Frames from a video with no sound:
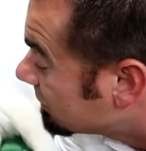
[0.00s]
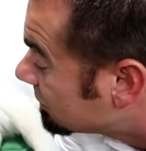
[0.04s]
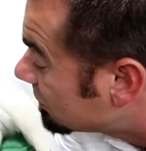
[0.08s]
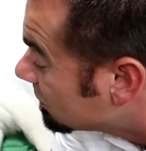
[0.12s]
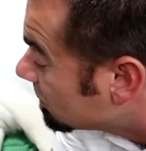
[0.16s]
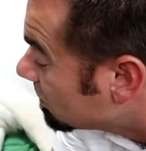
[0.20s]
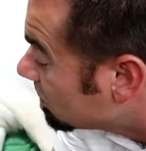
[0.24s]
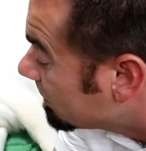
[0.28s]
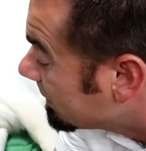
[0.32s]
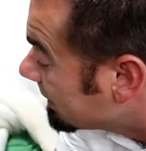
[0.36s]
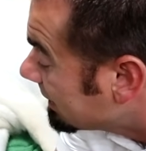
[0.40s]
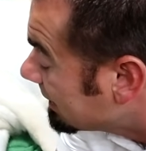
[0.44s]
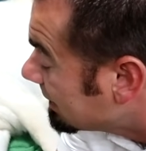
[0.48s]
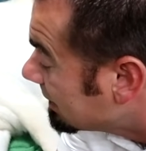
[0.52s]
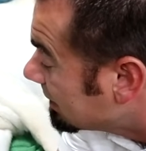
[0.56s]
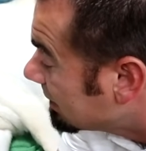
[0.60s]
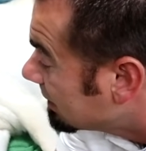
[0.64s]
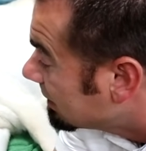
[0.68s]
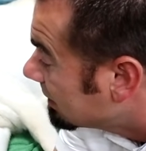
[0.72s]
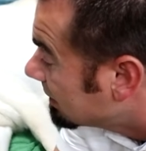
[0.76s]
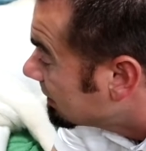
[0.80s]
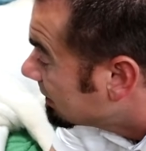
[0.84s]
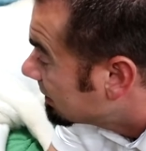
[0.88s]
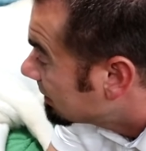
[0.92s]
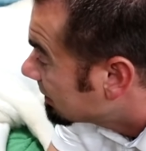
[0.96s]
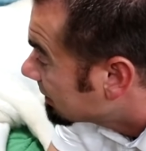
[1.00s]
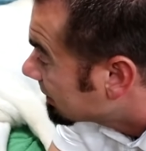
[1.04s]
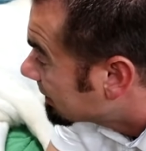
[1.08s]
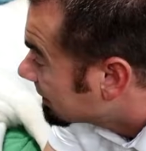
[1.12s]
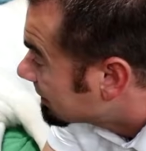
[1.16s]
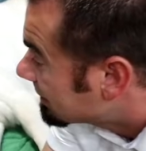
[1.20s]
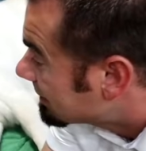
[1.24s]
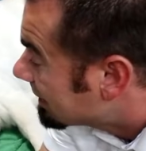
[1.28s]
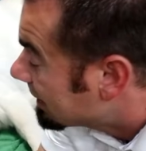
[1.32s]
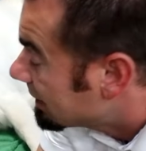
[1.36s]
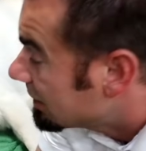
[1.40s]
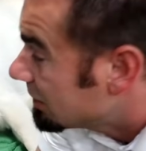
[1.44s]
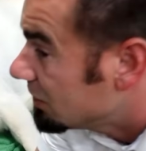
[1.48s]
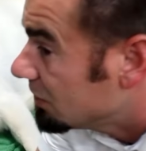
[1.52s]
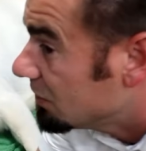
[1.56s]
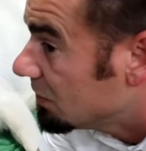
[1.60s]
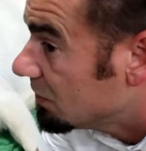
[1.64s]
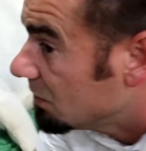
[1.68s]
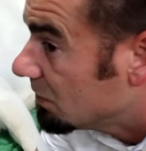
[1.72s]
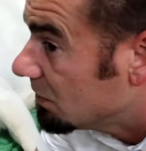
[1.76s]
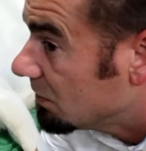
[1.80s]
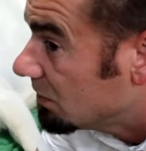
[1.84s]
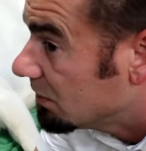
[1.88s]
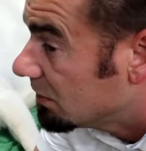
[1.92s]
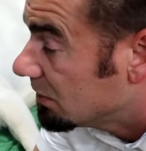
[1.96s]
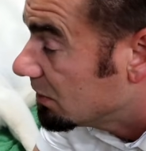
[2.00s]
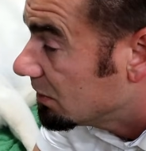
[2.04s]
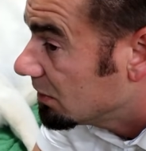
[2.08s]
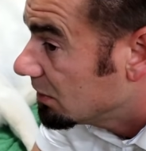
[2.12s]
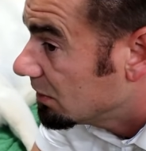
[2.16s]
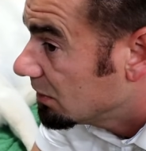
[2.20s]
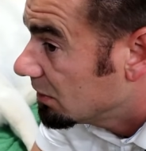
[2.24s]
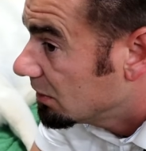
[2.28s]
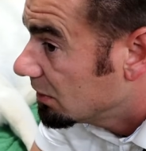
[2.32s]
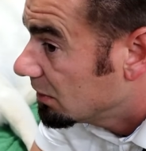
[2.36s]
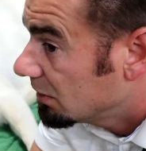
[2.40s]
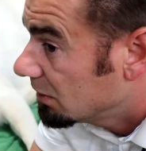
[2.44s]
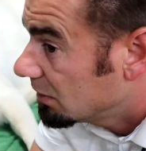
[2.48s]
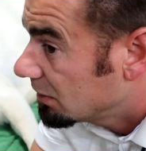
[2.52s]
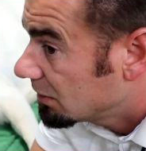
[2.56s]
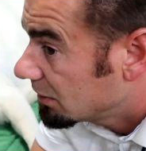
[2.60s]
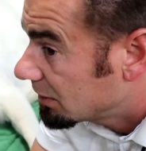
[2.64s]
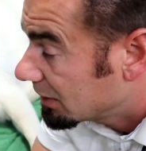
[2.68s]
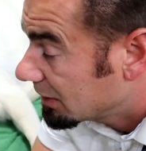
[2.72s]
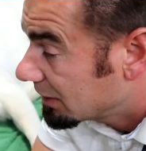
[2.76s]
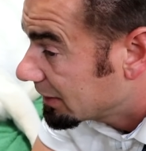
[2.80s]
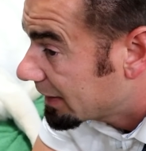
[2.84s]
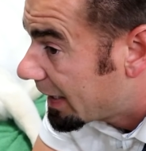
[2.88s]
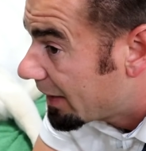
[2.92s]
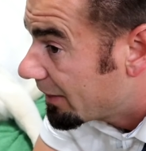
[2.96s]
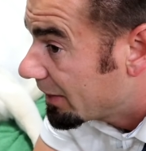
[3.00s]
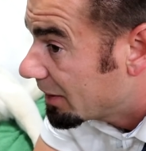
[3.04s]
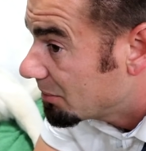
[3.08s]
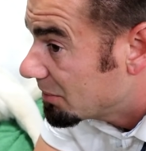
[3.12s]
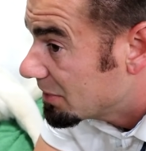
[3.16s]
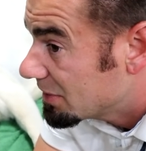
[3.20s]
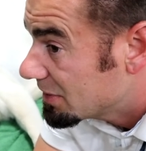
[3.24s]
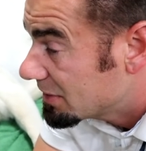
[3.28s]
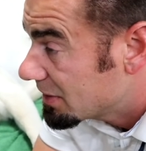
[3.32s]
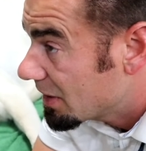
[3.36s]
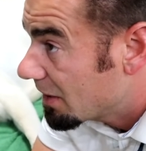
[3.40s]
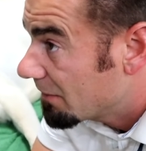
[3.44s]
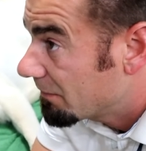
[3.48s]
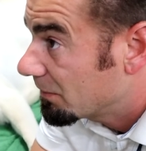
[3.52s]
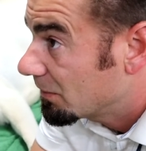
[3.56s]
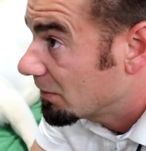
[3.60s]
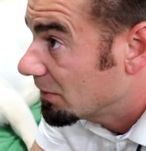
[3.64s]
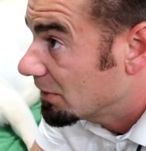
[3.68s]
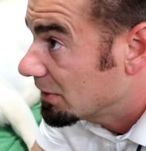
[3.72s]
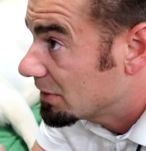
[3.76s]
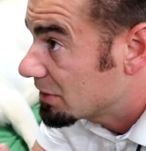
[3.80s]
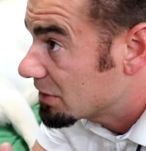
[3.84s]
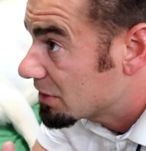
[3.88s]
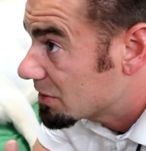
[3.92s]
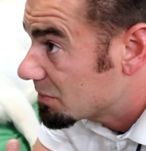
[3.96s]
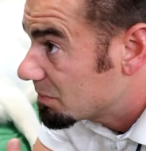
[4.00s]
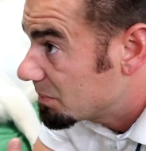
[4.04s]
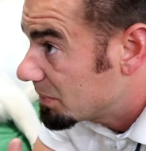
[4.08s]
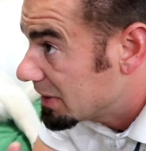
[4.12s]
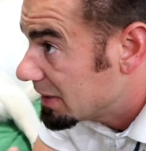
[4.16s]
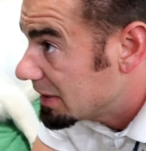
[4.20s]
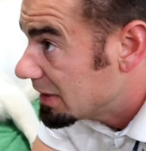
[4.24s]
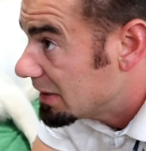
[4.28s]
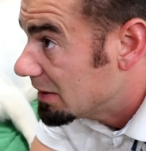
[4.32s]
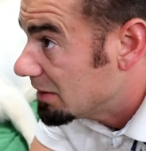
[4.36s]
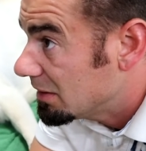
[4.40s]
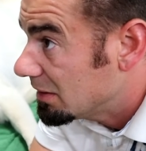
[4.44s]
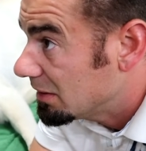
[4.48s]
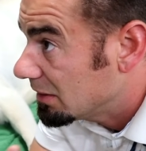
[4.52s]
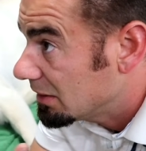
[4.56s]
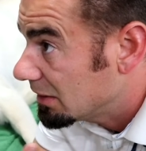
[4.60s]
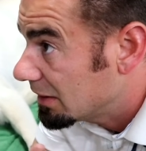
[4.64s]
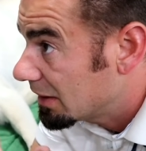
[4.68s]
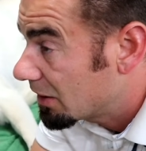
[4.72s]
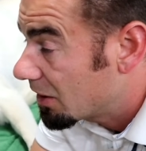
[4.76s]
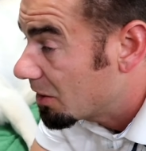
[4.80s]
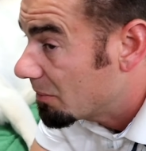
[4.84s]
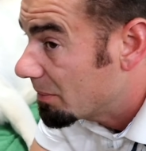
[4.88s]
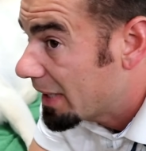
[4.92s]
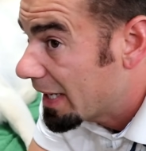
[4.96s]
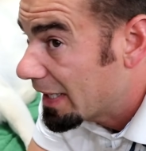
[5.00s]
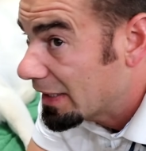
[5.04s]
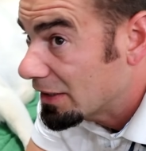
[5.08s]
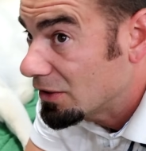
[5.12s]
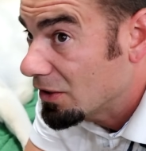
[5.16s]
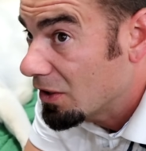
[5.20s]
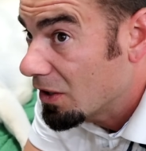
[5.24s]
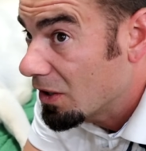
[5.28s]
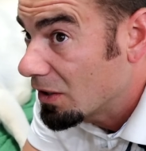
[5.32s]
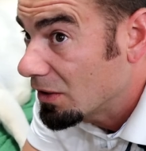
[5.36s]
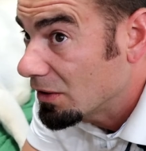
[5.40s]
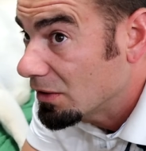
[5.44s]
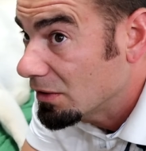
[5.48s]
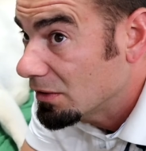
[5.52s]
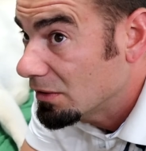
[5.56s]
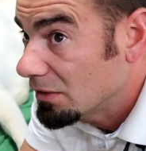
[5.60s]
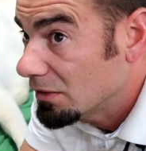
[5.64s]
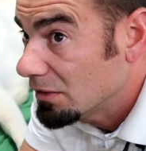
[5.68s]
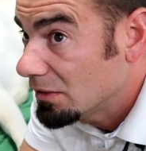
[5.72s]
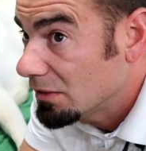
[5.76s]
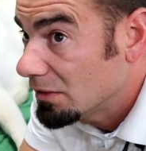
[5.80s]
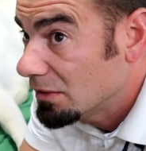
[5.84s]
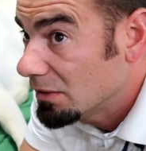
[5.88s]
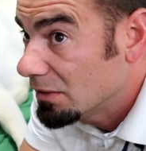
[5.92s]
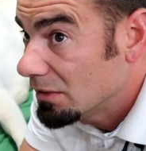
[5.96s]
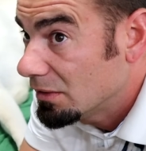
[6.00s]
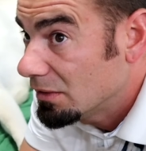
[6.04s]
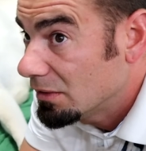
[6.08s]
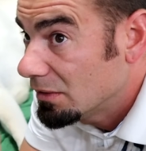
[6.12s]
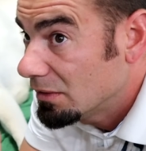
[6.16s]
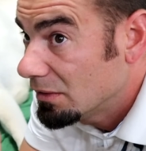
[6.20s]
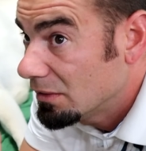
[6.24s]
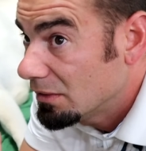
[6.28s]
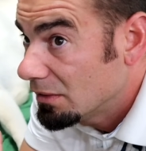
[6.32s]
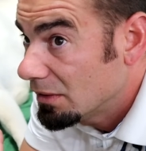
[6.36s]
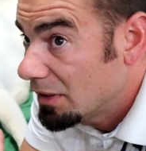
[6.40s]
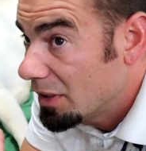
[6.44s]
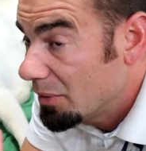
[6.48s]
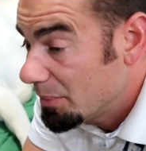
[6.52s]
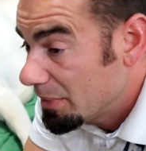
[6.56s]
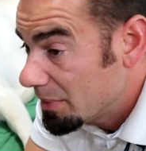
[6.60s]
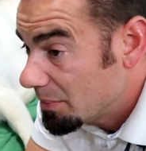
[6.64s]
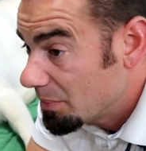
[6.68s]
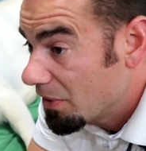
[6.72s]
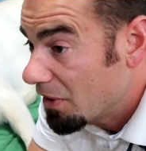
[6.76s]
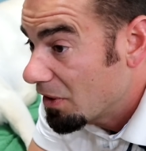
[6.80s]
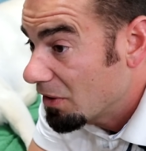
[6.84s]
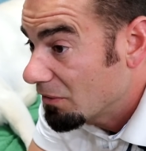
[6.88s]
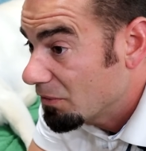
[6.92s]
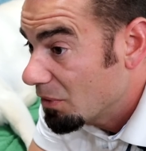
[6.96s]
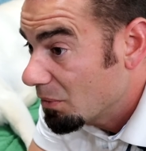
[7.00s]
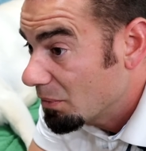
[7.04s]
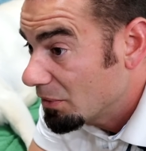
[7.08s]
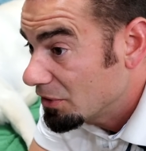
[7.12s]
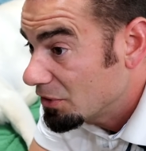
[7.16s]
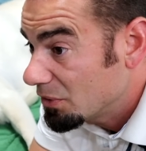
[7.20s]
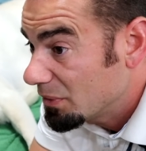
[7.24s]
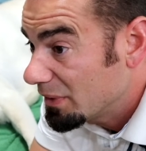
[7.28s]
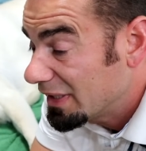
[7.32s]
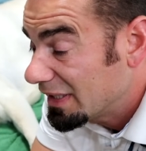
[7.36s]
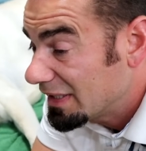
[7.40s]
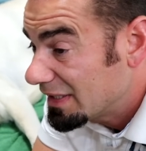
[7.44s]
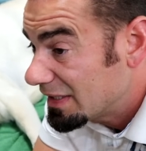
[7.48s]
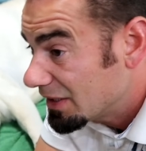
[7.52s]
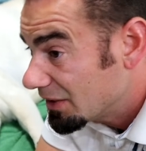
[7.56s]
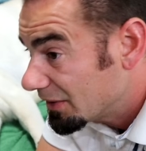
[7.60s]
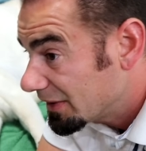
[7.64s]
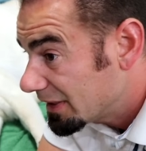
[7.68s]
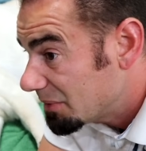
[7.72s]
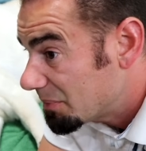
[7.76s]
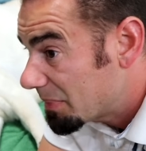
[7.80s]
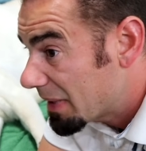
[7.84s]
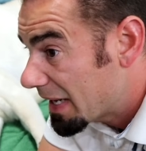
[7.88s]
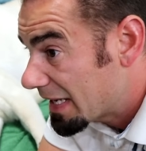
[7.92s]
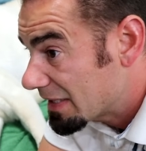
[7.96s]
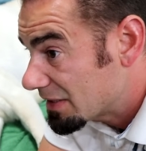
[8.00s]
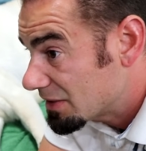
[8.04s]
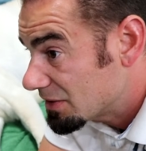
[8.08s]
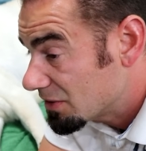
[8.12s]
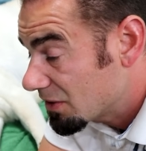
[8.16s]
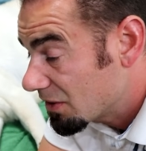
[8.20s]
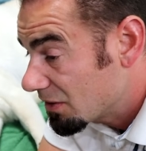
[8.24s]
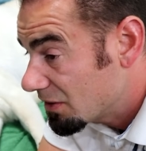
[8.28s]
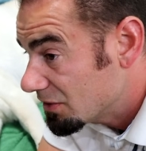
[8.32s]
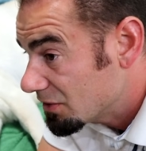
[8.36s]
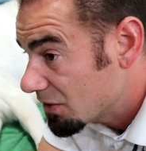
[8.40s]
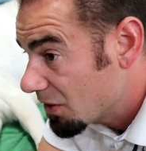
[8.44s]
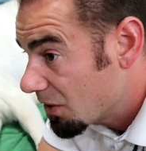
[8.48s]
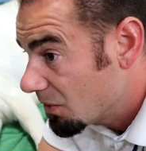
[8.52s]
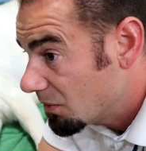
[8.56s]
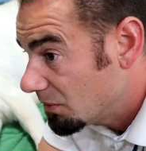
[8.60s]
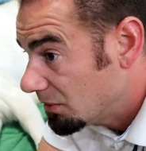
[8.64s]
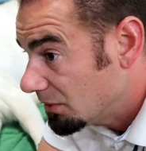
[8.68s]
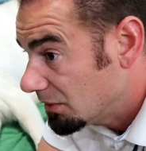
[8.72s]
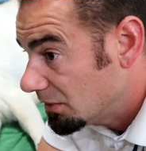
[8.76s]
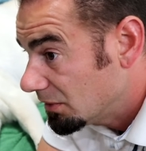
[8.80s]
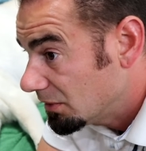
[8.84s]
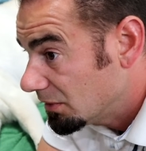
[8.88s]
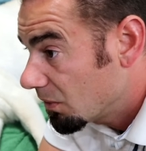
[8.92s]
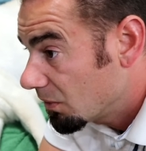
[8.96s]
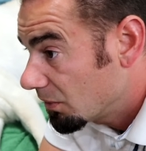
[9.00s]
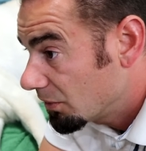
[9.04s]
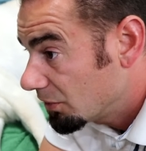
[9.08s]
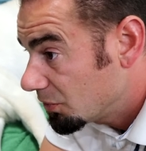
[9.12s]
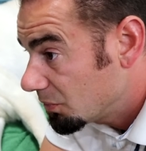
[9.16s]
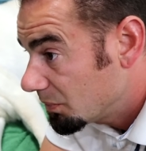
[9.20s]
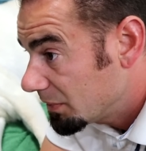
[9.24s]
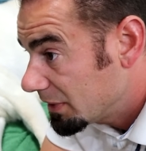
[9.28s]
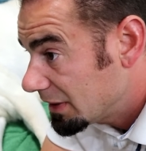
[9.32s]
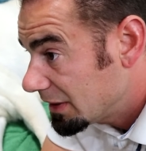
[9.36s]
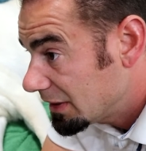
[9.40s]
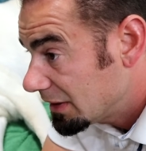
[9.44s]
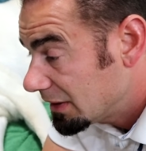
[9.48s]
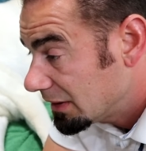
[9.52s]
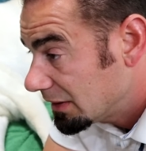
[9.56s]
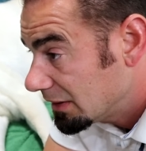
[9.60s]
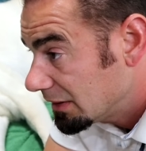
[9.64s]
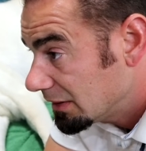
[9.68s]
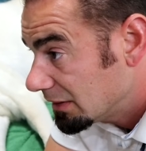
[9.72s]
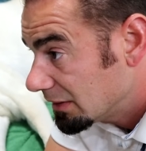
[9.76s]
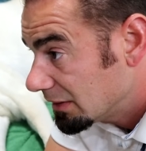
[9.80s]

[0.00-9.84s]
Do we continue to allow him to suffer and just be in our backyard and be part of what we're doing until he passes on his own or do we